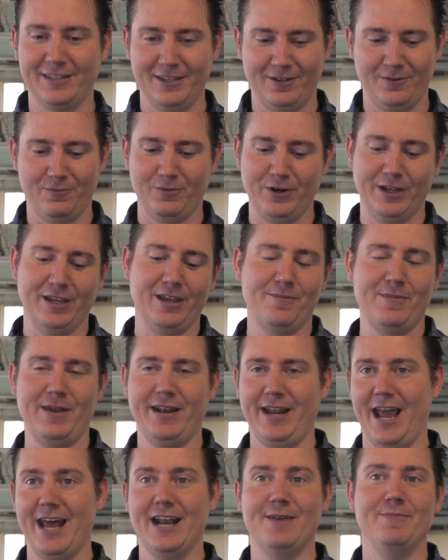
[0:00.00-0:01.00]
to rig him
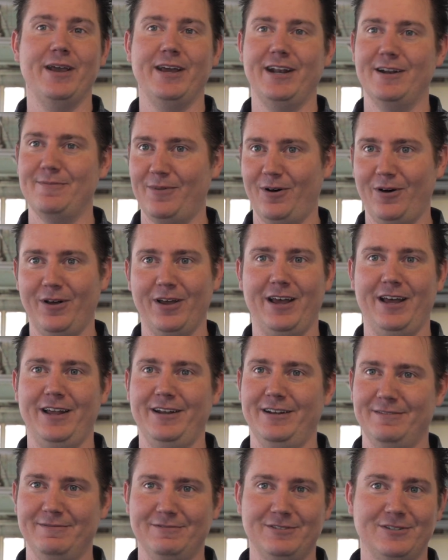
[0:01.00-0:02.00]
and animate him all, and
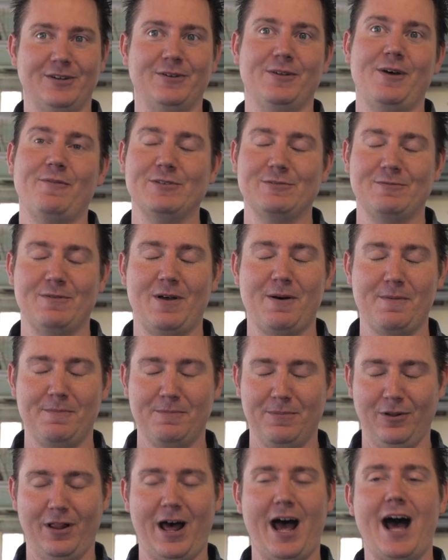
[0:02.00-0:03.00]
so that was
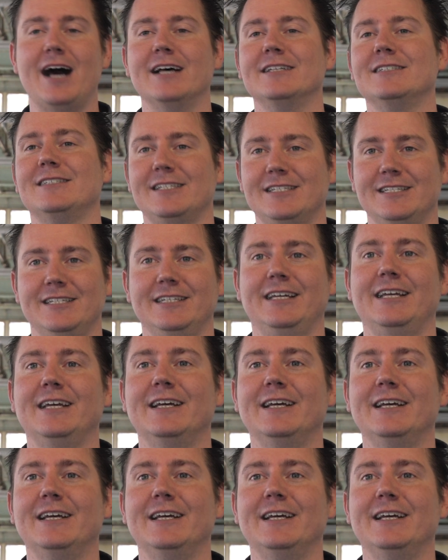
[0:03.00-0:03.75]
a blast to see.